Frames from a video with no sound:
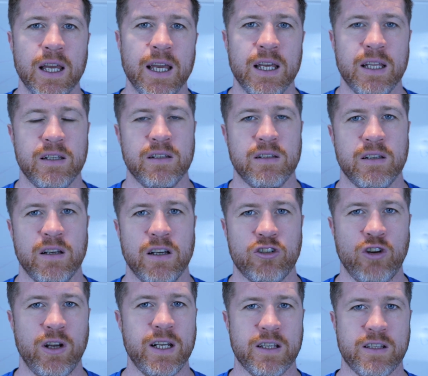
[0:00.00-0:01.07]
in a
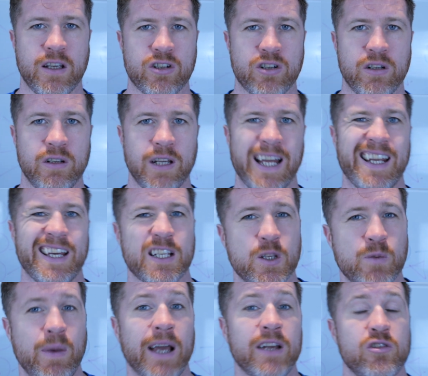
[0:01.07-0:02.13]
training session and
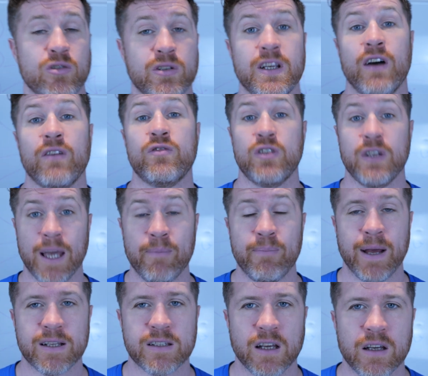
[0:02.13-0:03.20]
expect yourself to get
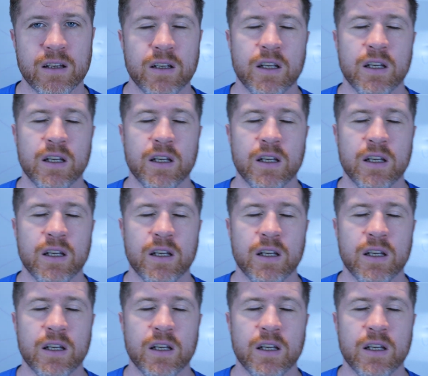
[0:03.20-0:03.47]
better?